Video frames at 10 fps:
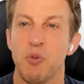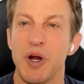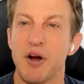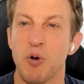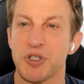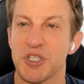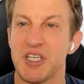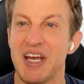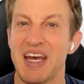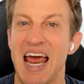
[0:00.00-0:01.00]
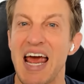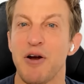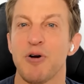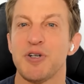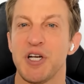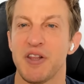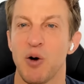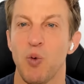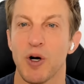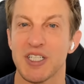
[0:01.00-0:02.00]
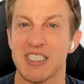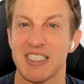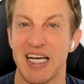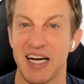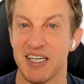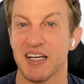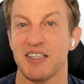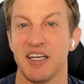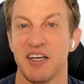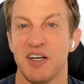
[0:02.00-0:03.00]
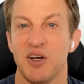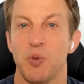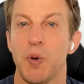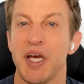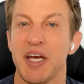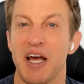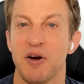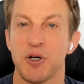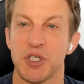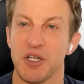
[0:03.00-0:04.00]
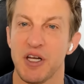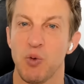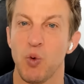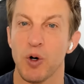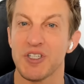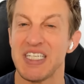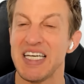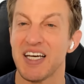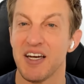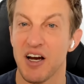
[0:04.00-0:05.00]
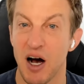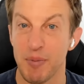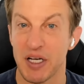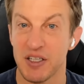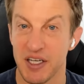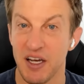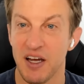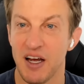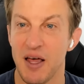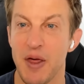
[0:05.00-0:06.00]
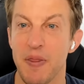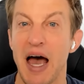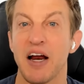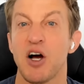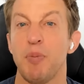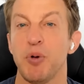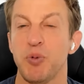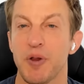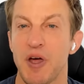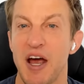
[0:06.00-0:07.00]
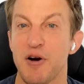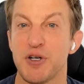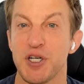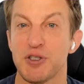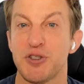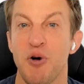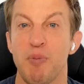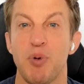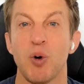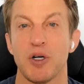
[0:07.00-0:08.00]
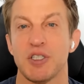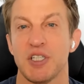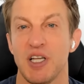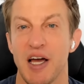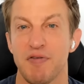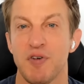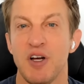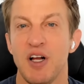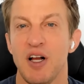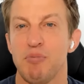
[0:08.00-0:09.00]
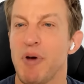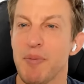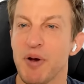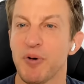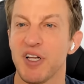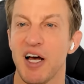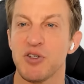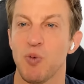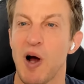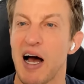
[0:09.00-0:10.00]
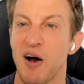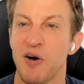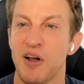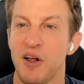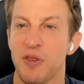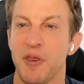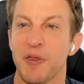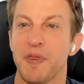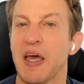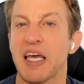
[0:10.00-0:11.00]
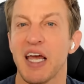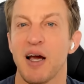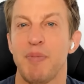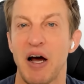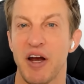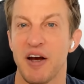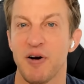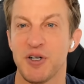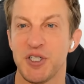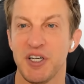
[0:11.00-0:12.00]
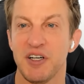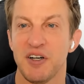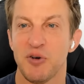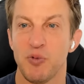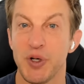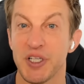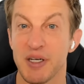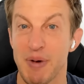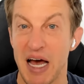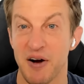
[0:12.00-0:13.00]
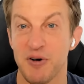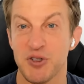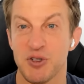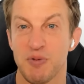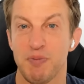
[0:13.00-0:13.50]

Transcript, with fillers: we don't just need energy that works technically, we need energy that works economically. And then that, coupled with energy is so important to life, made me realize, wow, the thinking about energy really matters,